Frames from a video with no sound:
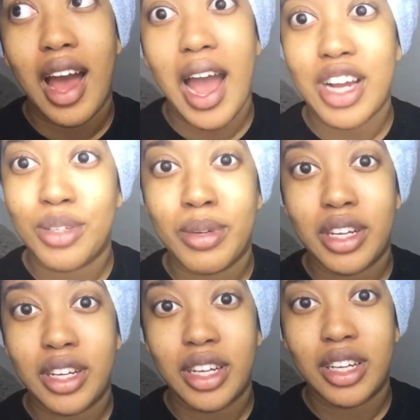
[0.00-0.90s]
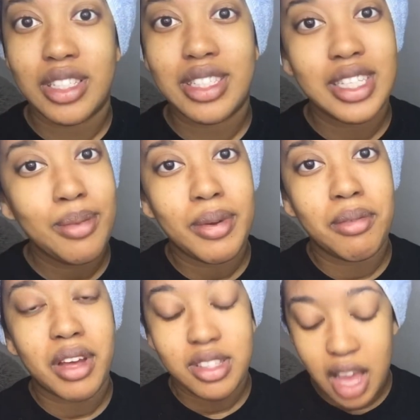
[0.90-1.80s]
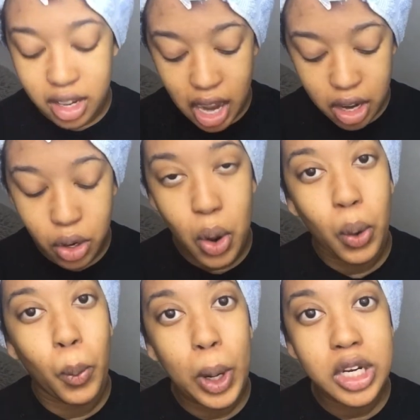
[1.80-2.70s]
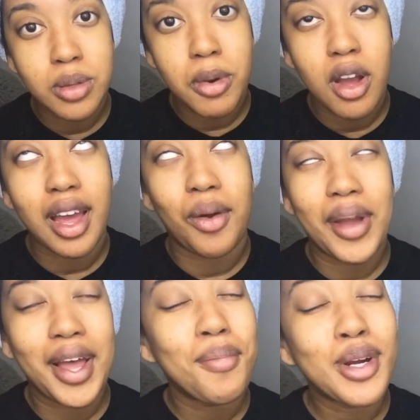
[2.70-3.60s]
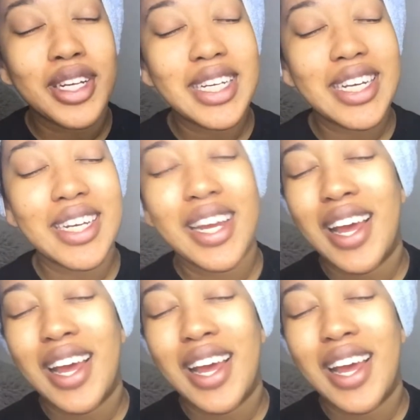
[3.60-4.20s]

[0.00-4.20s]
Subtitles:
I should be sleeping because I gotta go to work tomorrow. I gotta wake up early.